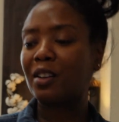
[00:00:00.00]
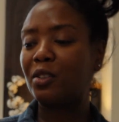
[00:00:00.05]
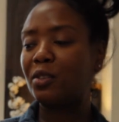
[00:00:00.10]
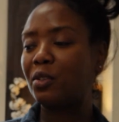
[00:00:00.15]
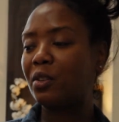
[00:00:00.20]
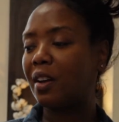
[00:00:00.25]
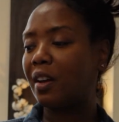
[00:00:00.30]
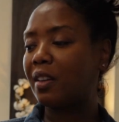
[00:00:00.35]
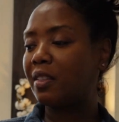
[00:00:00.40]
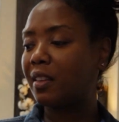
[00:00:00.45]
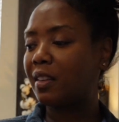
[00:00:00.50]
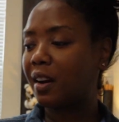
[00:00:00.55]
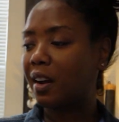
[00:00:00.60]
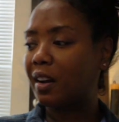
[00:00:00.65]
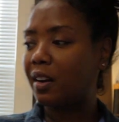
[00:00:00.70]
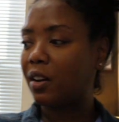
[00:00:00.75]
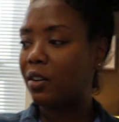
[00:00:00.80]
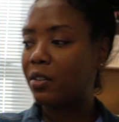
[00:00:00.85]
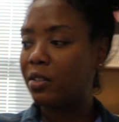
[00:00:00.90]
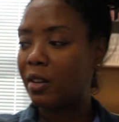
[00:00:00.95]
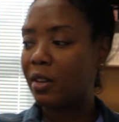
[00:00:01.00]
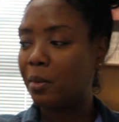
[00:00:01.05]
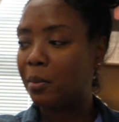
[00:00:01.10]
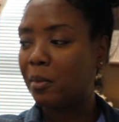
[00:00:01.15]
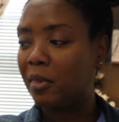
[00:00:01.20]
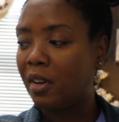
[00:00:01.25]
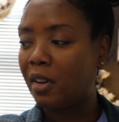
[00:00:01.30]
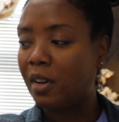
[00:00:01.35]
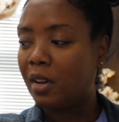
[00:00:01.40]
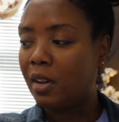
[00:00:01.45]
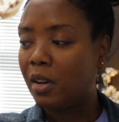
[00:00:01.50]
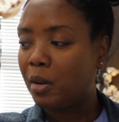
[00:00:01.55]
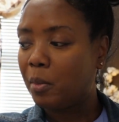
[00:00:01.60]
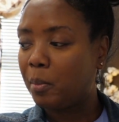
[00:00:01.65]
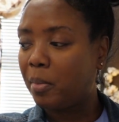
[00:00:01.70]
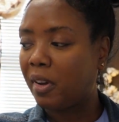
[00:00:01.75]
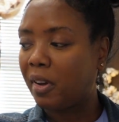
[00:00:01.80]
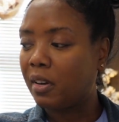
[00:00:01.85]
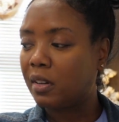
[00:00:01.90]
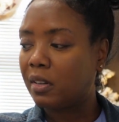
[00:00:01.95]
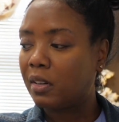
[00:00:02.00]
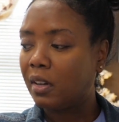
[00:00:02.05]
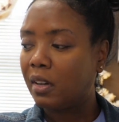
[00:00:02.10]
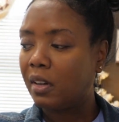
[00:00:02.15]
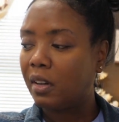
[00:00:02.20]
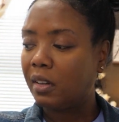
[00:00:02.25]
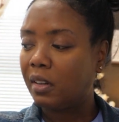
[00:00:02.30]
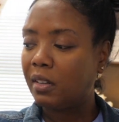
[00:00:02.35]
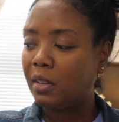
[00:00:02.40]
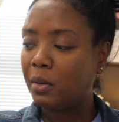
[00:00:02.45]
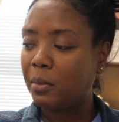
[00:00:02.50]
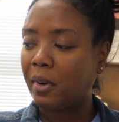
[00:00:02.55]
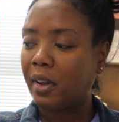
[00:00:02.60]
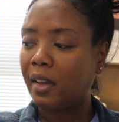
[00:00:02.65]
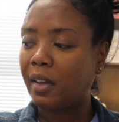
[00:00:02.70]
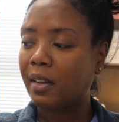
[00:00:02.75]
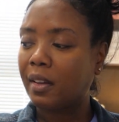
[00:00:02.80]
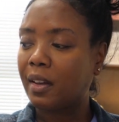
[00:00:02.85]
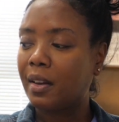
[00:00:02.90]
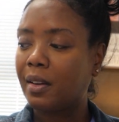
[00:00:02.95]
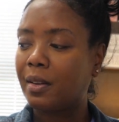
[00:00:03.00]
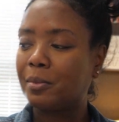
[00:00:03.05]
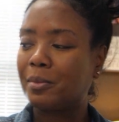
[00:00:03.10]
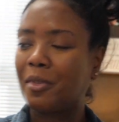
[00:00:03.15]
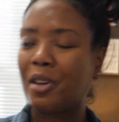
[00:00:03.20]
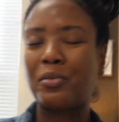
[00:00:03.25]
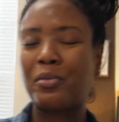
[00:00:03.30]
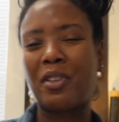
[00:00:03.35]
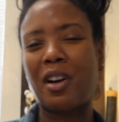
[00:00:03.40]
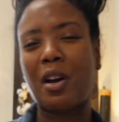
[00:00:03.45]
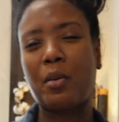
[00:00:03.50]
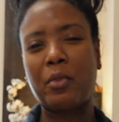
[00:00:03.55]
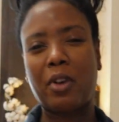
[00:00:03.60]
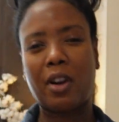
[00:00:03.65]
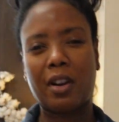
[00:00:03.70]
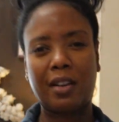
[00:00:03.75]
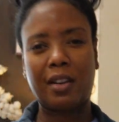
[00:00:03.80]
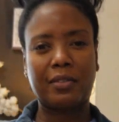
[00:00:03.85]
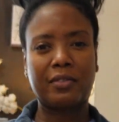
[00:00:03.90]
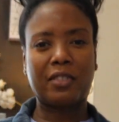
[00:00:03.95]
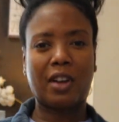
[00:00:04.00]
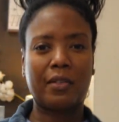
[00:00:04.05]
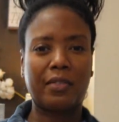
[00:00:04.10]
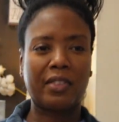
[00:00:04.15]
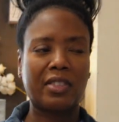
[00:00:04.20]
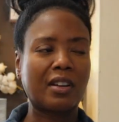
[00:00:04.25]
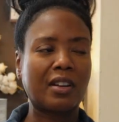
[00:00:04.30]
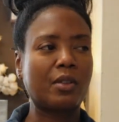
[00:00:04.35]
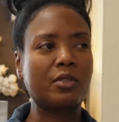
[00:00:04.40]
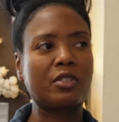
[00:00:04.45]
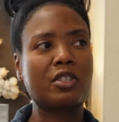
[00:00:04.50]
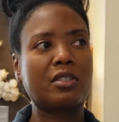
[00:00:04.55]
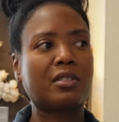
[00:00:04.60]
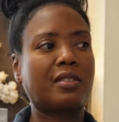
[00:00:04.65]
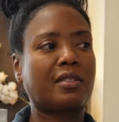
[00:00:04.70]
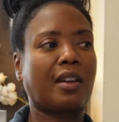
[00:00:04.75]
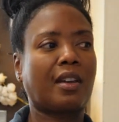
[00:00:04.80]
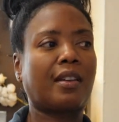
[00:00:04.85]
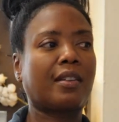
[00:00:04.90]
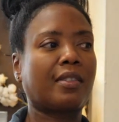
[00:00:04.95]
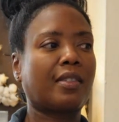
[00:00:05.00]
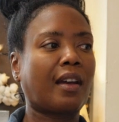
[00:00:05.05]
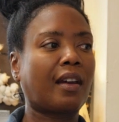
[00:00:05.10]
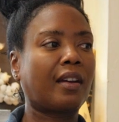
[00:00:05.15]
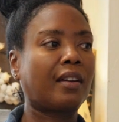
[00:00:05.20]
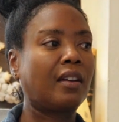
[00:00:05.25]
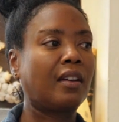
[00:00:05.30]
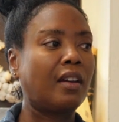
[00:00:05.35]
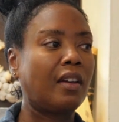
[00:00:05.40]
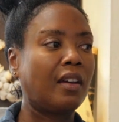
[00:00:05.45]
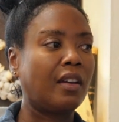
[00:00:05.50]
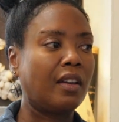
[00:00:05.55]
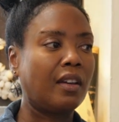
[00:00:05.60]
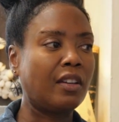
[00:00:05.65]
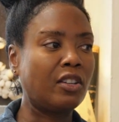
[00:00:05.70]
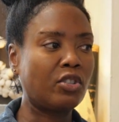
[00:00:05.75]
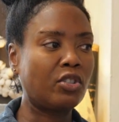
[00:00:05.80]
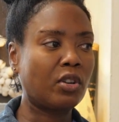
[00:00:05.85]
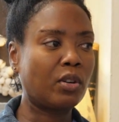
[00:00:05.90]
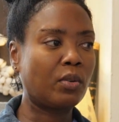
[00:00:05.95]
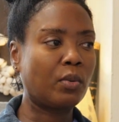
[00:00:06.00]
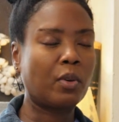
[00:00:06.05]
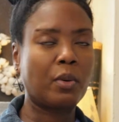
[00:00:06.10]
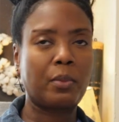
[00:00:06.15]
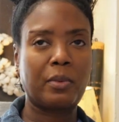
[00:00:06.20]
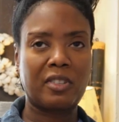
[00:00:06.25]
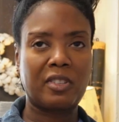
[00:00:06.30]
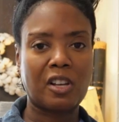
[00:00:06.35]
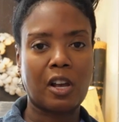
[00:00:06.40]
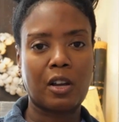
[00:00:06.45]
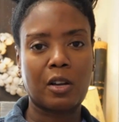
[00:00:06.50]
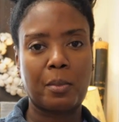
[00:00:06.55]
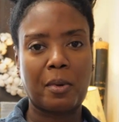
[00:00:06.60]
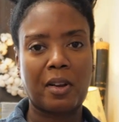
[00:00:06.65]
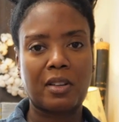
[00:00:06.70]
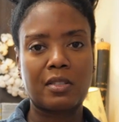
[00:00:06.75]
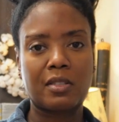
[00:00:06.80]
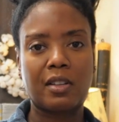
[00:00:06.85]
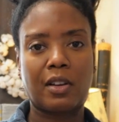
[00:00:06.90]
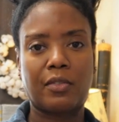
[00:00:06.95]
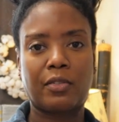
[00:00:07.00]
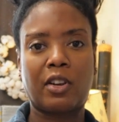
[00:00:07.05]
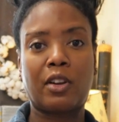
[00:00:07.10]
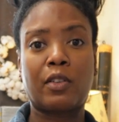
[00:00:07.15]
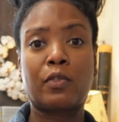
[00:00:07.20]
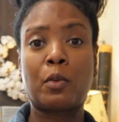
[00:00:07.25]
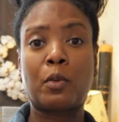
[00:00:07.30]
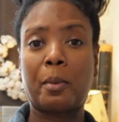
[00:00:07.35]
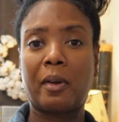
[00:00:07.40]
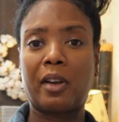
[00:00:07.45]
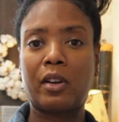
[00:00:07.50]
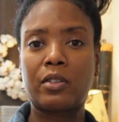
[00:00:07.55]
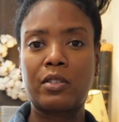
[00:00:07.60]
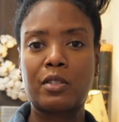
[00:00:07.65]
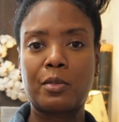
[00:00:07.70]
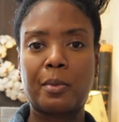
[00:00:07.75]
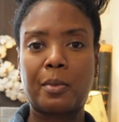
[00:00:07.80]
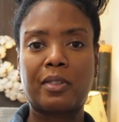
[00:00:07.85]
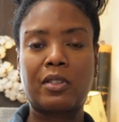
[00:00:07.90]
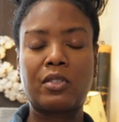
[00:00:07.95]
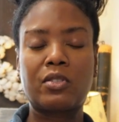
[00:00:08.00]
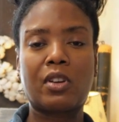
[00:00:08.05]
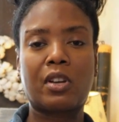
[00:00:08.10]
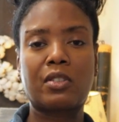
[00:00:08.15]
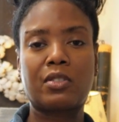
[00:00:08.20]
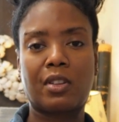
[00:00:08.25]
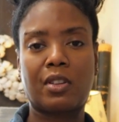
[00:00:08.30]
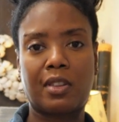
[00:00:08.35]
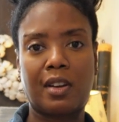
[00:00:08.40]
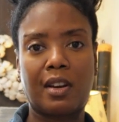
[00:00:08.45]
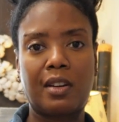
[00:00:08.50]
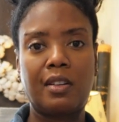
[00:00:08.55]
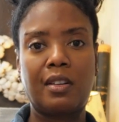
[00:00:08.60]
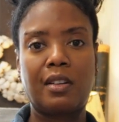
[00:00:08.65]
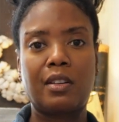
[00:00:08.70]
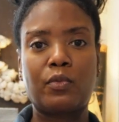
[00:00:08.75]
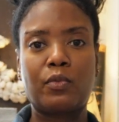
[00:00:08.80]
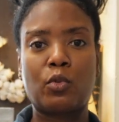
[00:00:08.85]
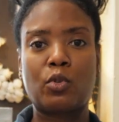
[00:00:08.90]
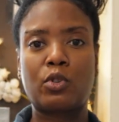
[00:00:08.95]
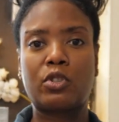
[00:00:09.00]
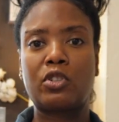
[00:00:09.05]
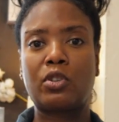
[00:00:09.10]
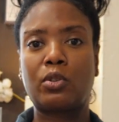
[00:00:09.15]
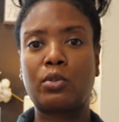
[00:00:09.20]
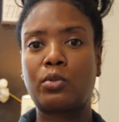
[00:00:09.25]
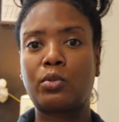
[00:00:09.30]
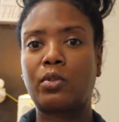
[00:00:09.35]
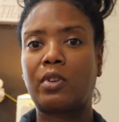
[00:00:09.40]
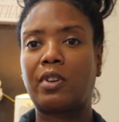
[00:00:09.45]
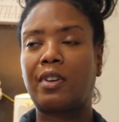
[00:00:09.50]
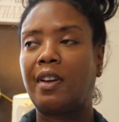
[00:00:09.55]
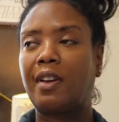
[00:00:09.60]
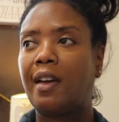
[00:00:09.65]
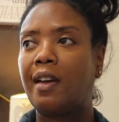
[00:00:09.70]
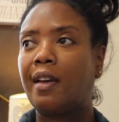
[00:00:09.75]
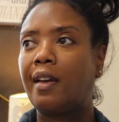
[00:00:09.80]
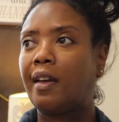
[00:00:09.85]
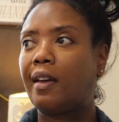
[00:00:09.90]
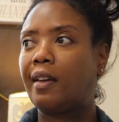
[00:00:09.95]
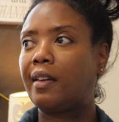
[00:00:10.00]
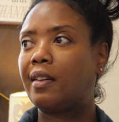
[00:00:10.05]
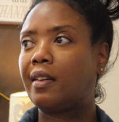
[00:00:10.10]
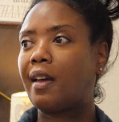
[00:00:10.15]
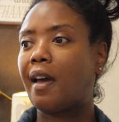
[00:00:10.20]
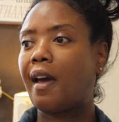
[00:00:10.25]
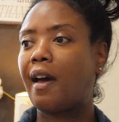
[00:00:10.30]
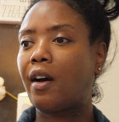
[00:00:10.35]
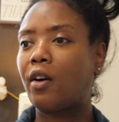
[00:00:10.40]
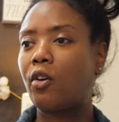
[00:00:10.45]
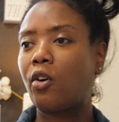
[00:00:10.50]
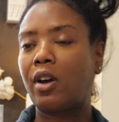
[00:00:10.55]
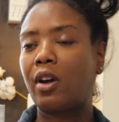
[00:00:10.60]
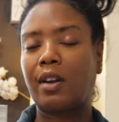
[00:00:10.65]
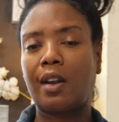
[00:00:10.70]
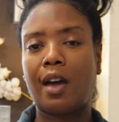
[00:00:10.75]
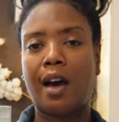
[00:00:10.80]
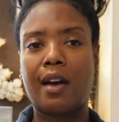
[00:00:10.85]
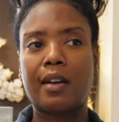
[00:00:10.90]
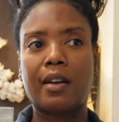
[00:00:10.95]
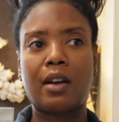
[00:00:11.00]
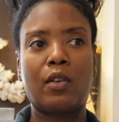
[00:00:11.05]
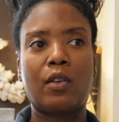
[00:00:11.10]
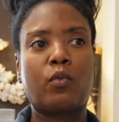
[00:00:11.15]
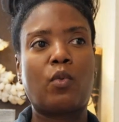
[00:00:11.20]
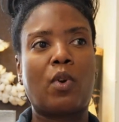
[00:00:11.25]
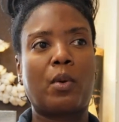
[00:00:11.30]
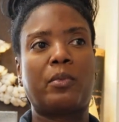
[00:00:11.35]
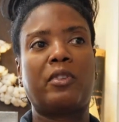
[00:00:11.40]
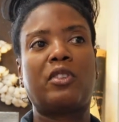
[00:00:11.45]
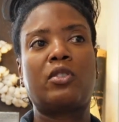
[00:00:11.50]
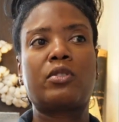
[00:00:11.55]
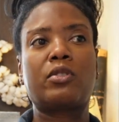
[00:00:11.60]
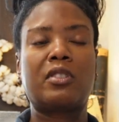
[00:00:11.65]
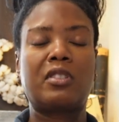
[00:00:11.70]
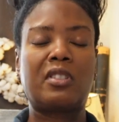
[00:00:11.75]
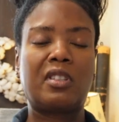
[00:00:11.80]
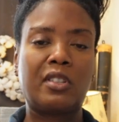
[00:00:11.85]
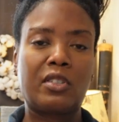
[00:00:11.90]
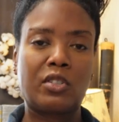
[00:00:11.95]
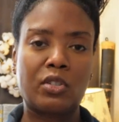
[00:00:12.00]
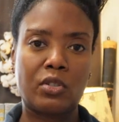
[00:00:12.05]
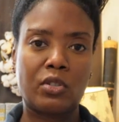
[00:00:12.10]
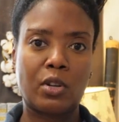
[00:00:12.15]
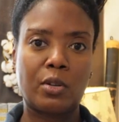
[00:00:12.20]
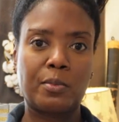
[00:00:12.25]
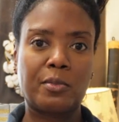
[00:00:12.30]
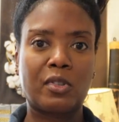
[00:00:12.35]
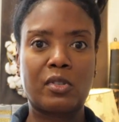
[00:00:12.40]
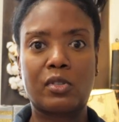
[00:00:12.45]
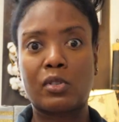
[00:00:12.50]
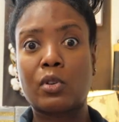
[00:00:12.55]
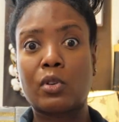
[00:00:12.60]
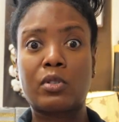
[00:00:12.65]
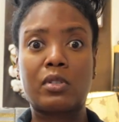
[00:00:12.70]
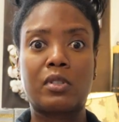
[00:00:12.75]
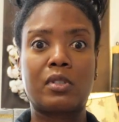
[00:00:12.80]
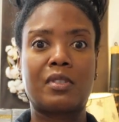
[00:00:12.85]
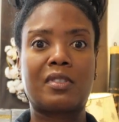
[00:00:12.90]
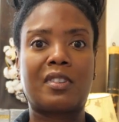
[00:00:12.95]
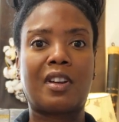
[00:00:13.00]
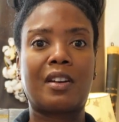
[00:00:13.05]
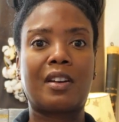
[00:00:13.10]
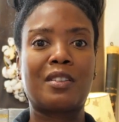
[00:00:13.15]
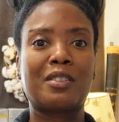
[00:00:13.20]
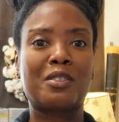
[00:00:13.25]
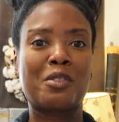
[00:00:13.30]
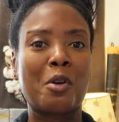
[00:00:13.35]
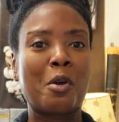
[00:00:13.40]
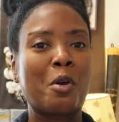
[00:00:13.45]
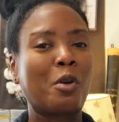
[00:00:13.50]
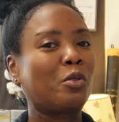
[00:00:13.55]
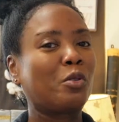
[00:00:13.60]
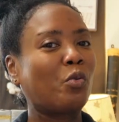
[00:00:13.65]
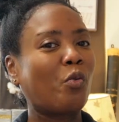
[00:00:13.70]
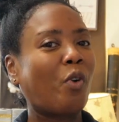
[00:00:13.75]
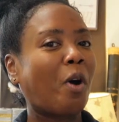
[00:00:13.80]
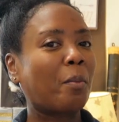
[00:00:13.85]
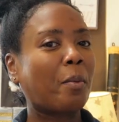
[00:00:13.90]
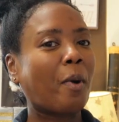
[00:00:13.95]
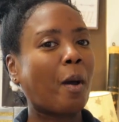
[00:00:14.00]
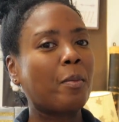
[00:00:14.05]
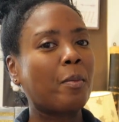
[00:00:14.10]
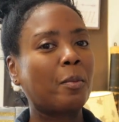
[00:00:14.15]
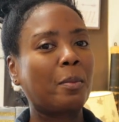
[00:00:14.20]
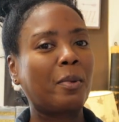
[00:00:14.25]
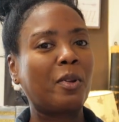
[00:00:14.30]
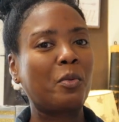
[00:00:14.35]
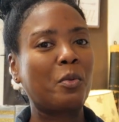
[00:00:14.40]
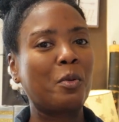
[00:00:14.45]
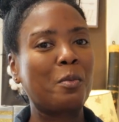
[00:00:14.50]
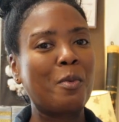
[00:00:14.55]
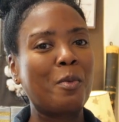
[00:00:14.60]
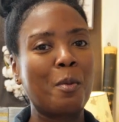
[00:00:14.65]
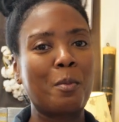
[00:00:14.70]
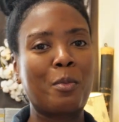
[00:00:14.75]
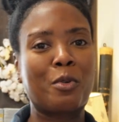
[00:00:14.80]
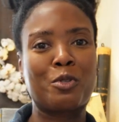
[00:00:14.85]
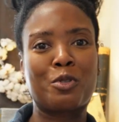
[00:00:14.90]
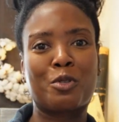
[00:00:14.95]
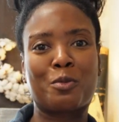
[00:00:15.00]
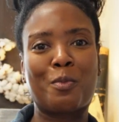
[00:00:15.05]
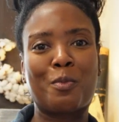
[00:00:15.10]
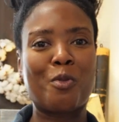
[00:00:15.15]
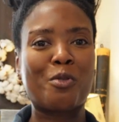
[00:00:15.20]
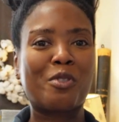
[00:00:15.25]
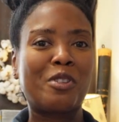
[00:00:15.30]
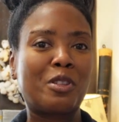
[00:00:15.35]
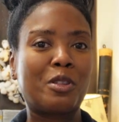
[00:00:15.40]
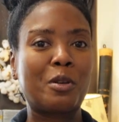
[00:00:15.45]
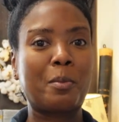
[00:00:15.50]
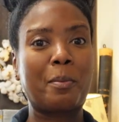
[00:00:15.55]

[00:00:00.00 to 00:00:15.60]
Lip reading: glue gun that I loaned them. But anyway, I forgot where I left off. I think I was just saying that in general, we talk about self care for parents, but there's also that need for children, and how a lot of what we used to teach in terms of social studies, you all probably remember Smokey the